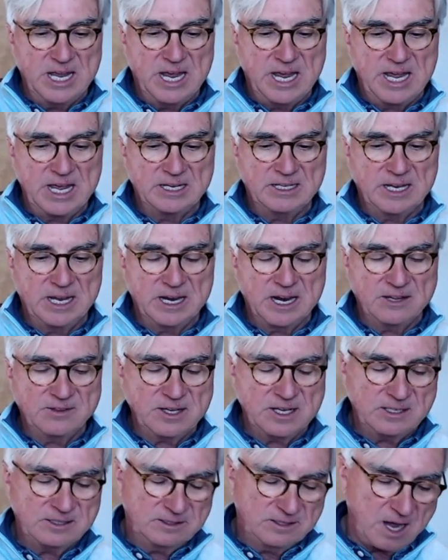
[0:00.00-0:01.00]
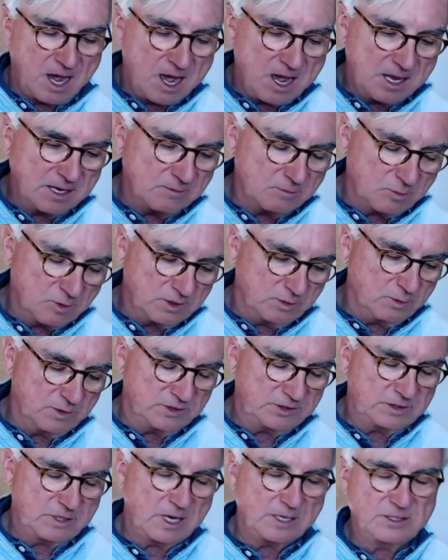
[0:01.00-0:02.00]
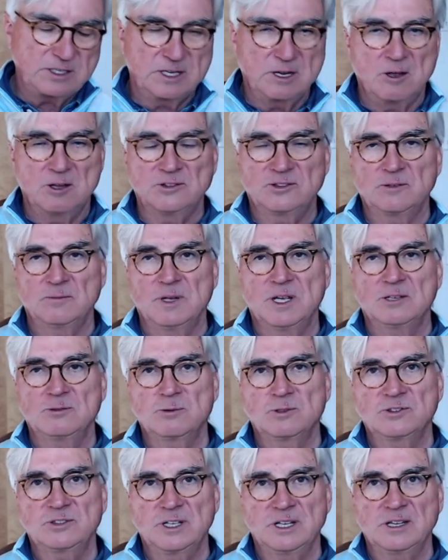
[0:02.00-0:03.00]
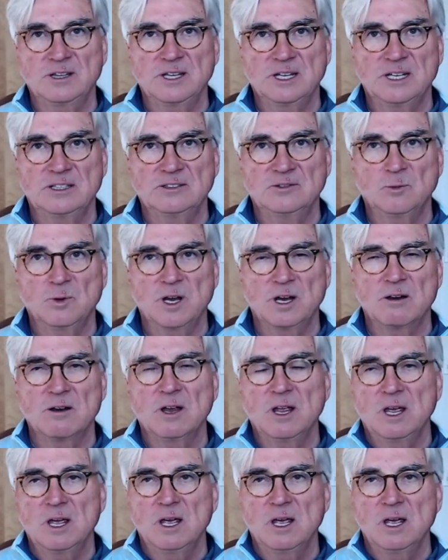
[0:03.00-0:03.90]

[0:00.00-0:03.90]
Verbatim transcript: And, and I think Don was touching on some interesting things where,